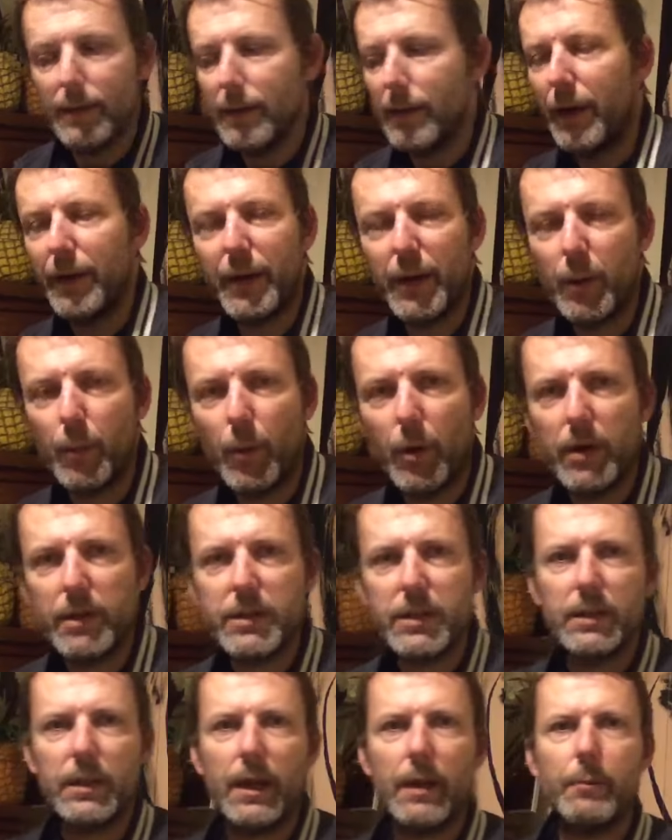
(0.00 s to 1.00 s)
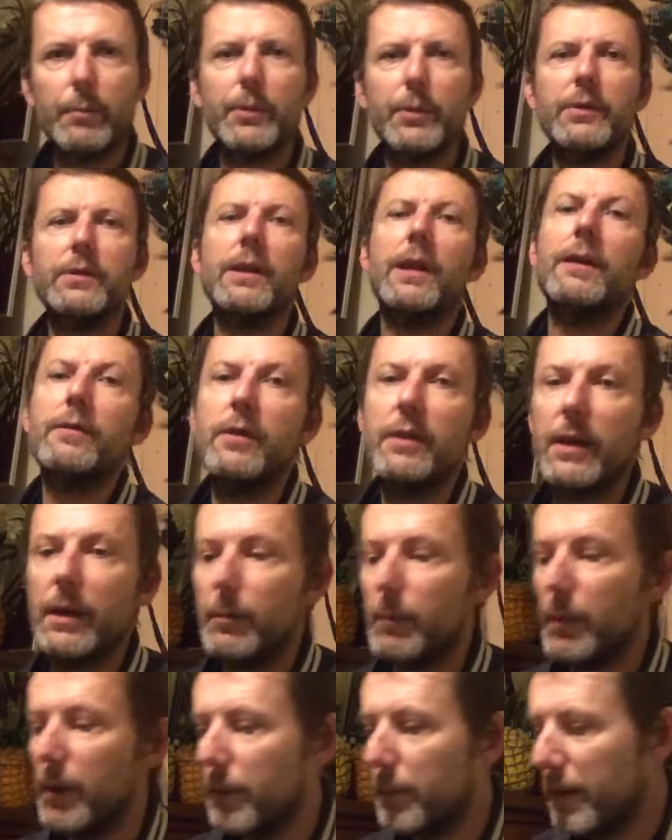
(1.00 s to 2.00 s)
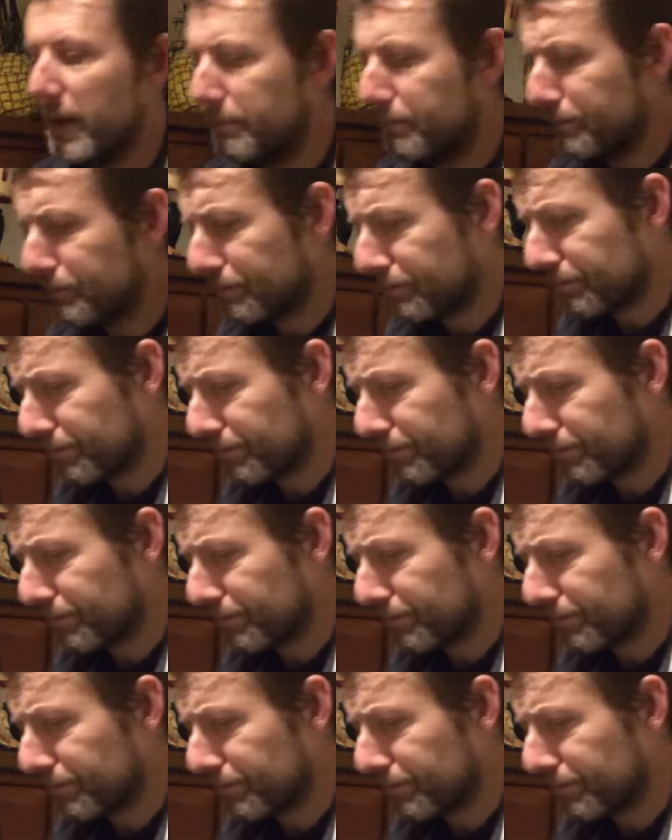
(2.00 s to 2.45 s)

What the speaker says: I don't know why I said that, but yeah, you get what I mean.